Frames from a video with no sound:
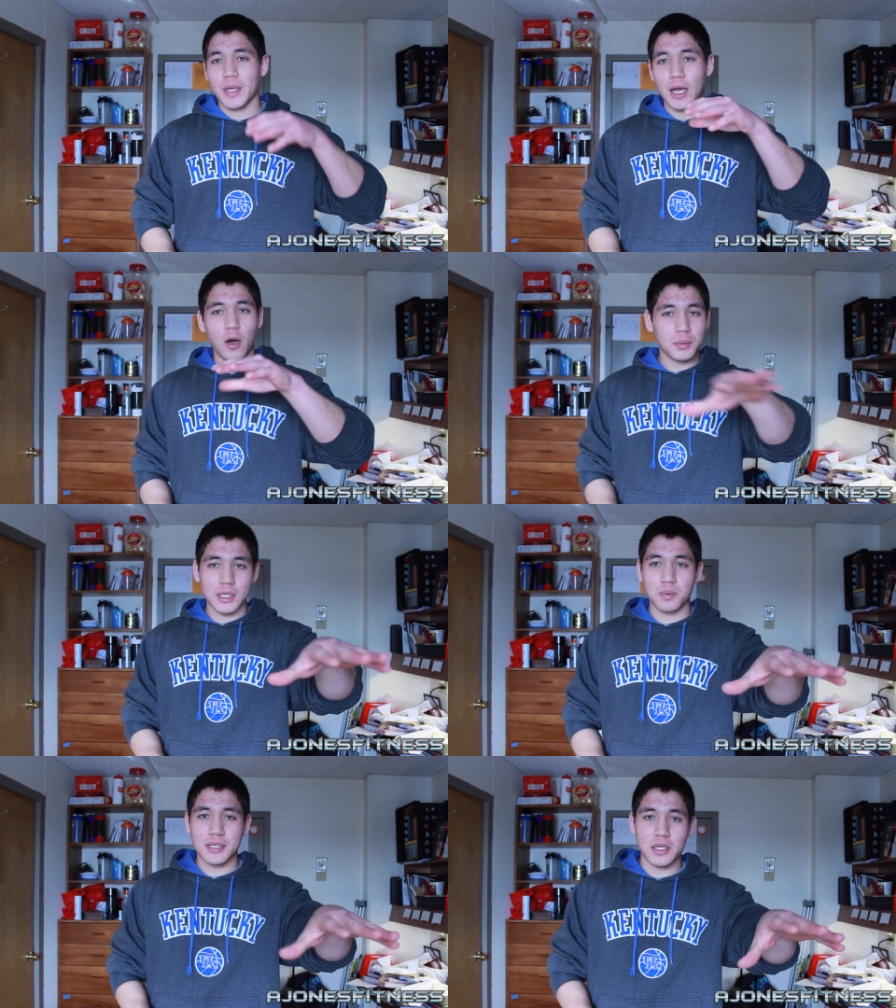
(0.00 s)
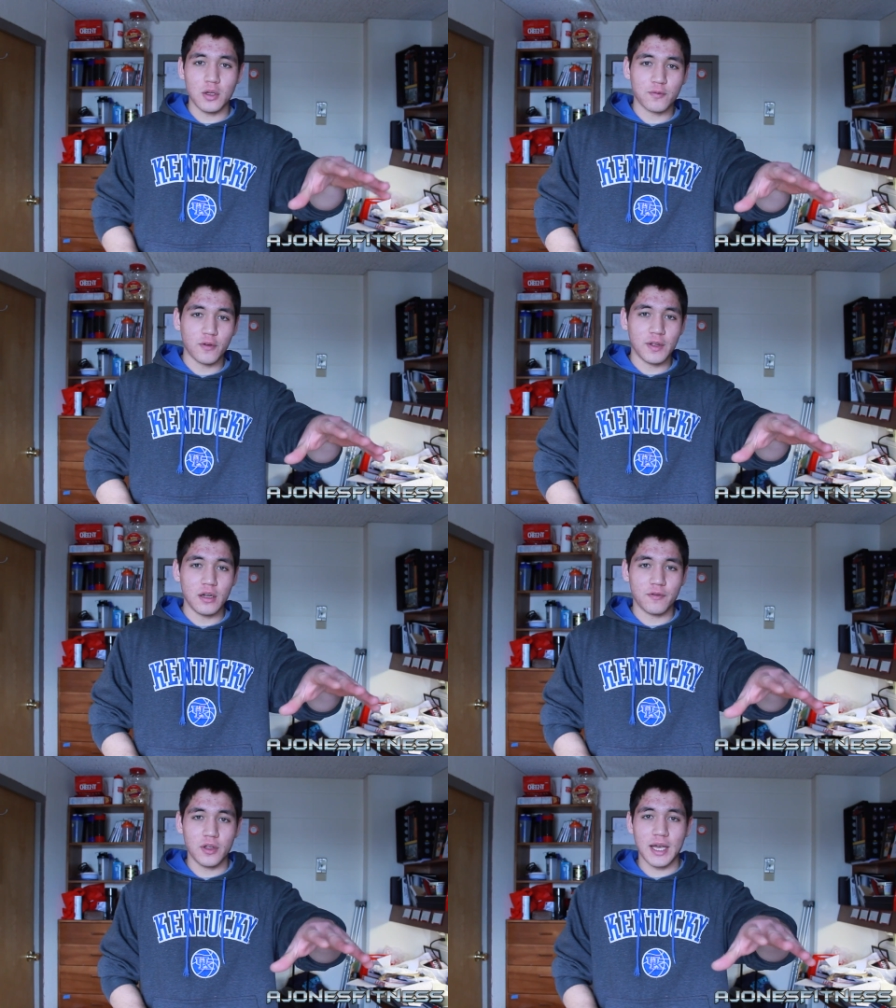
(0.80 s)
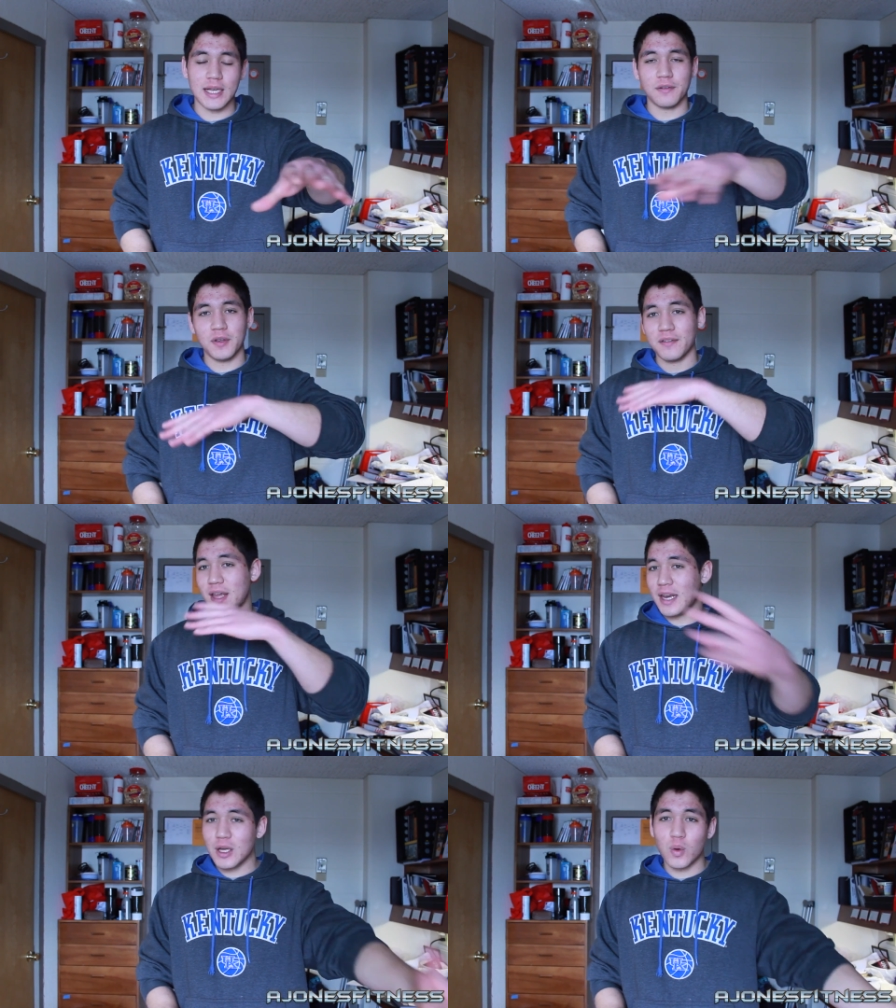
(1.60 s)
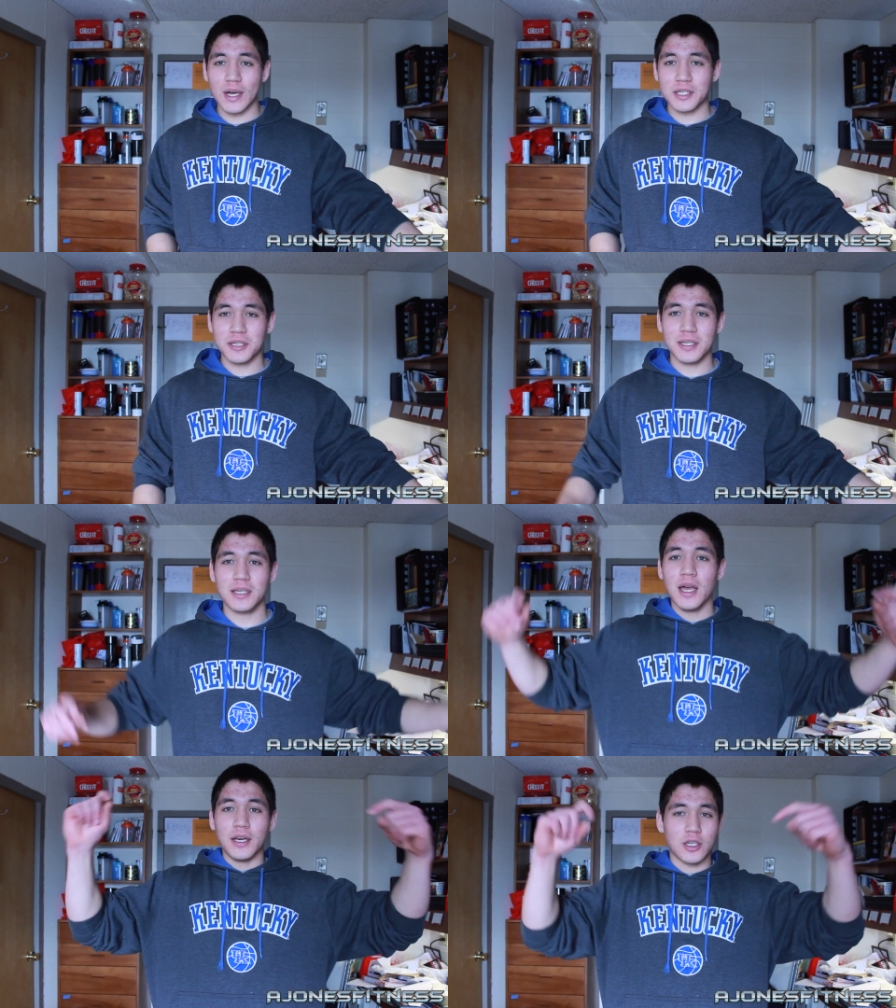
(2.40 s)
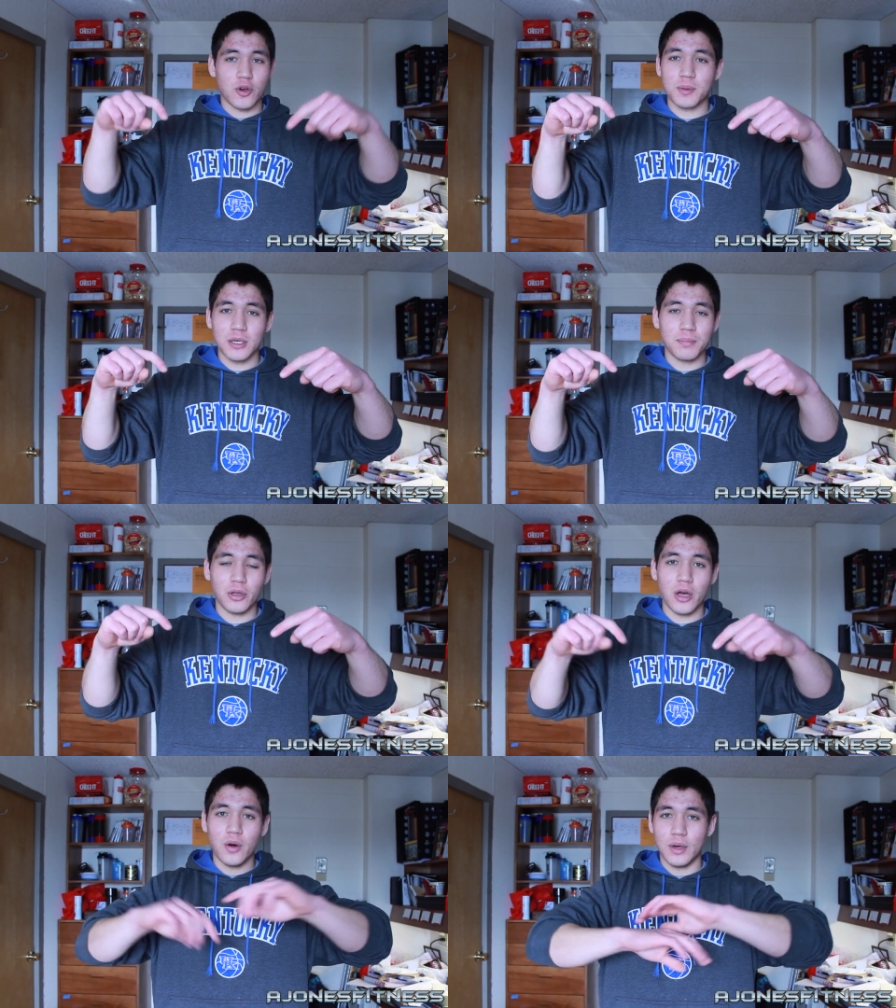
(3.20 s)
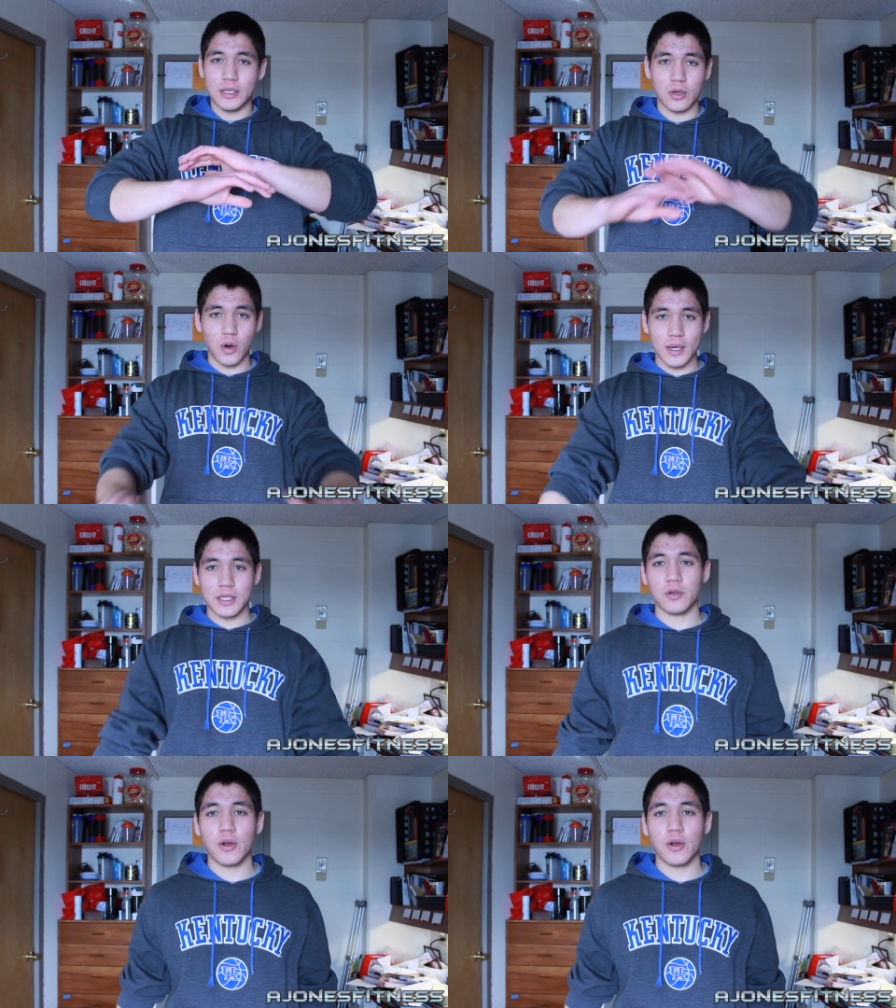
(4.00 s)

I hope this was a useful video for you guys. If you have any questions, description below is always a